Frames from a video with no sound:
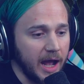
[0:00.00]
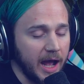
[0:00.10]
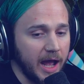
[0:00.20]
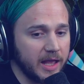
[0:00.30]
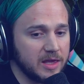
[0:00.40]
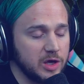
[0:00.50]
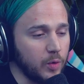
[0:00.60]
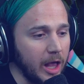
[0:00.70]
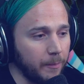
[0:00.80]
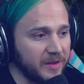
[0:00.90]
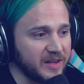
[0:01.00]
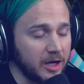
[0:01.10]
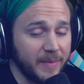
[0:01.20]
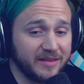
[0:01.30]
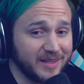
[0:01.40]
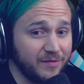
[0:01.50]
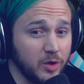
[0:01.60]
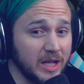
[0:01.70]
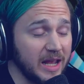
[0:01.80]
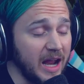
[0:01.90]
you help us out immensely. If you
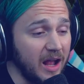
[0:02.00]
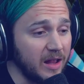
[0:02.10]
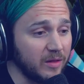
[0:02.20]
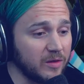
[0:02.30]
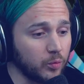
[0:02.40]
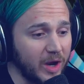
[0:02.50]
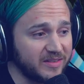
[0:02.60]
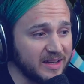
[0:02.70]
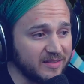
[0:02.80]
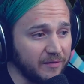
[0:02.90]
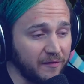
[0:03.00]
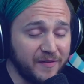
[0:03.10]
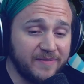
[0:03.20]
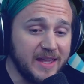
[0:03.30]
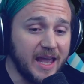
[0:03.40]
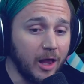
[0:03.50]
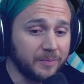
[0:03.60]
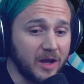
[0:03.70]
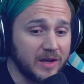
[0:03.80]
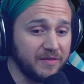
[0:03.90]
can hit resonance level 50, it helps
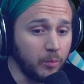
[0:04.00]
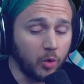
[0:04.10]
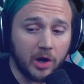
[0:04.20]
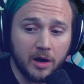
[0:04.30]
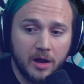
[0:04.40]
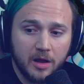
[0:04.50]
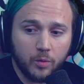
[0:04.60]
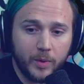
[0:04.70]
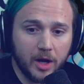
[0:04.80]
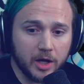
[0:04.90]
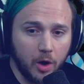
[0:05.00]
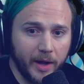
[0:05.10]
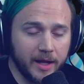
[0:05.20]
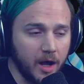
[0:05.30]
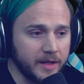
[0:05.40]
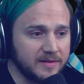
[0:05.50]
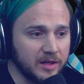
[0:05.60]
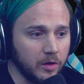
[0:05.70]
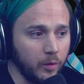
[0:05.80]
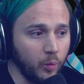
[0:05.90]
out even more. We are going
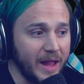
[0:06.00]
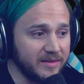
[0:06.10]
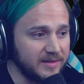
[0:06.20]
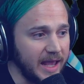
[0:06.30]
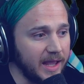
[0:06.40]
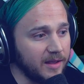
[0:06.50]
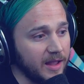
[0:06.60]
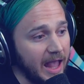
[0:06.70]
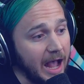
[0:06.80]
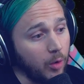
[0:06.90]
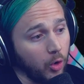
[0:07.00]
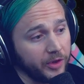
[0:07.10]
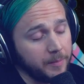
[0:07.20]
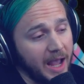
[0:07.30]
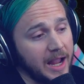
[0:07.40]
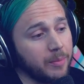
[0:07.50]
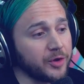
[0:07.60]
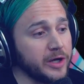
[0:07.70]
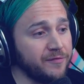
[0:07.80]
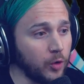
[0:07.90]
until Wednesday. How old am I? I'm
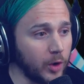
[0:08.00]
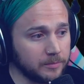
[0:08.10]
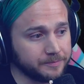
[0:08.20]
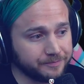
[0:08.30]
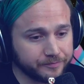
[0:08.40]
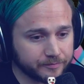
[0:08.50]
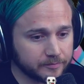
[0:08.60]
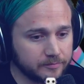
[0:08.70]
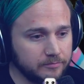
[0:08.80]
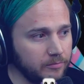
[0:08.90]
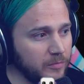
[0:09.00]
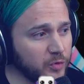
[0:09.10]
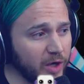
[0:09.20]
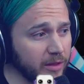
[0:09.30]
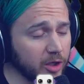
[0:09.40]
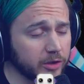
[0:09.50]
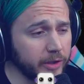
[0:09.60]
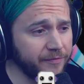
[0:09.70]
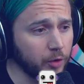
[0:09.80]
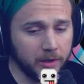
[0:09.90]
34. Do I look 34?